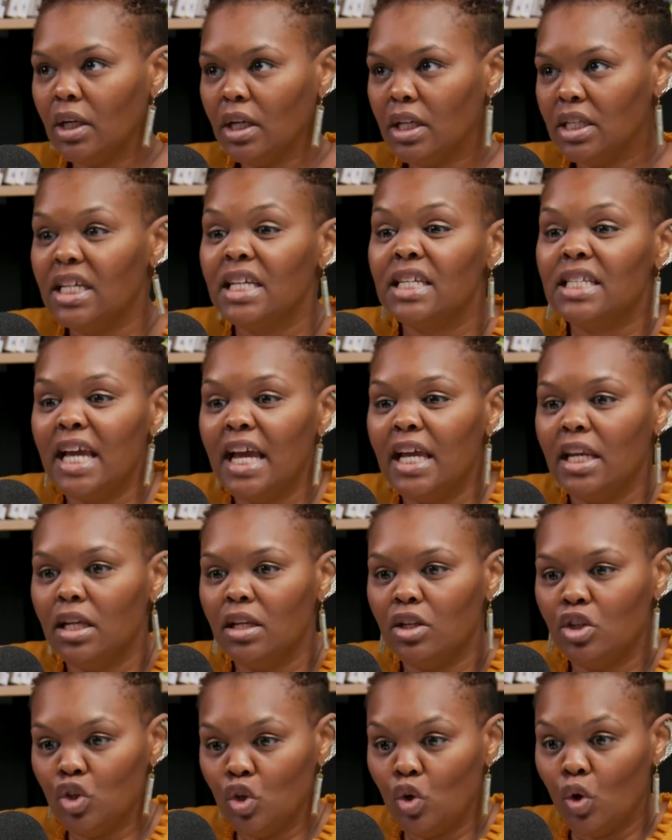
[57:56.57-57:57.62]

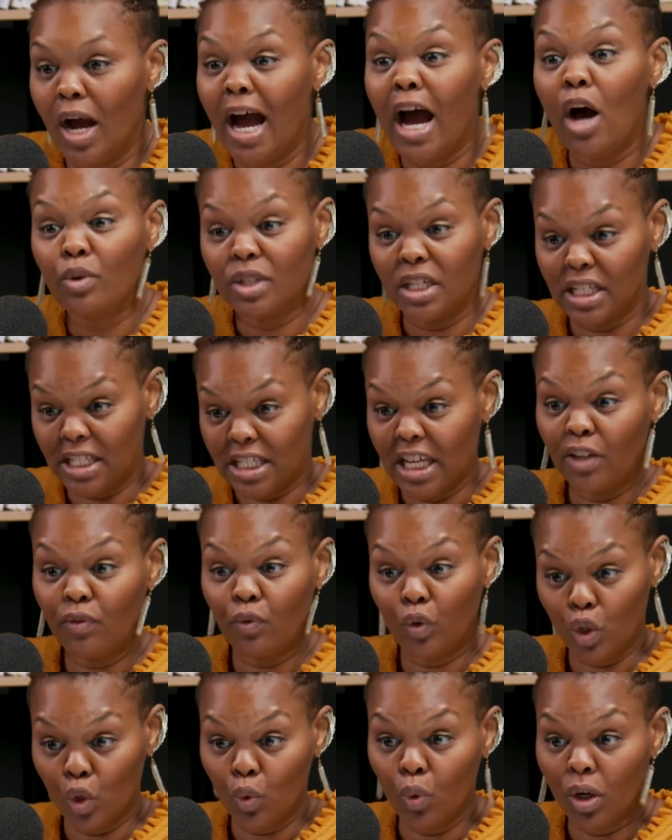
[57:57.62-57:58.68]
dictated how
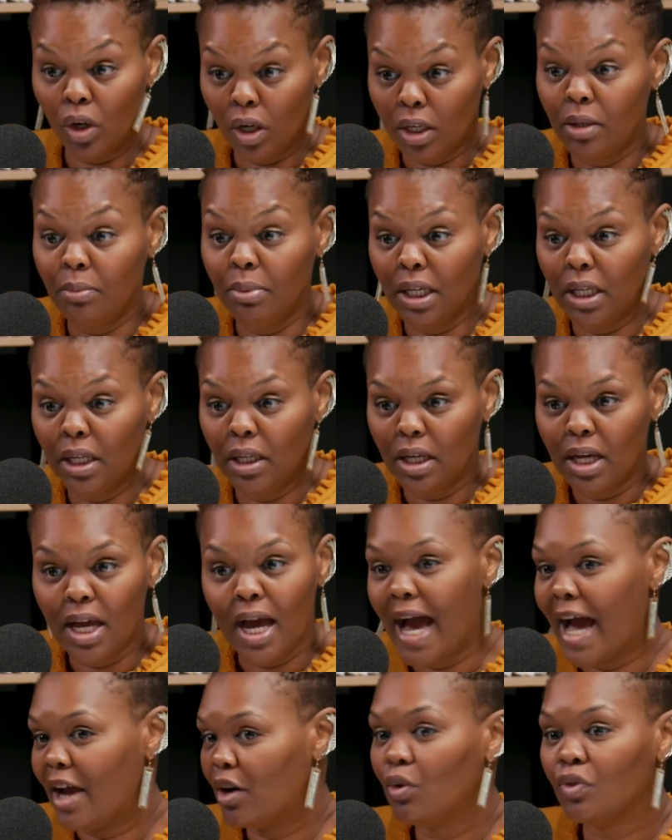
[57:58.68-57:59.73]
successful you were going to be.
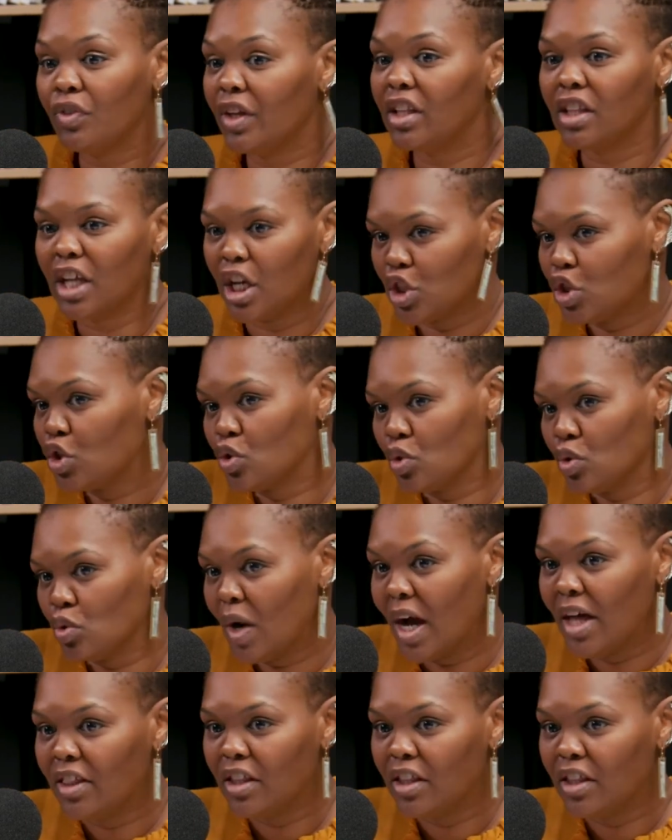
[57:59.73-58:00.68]
I don't think that's true. I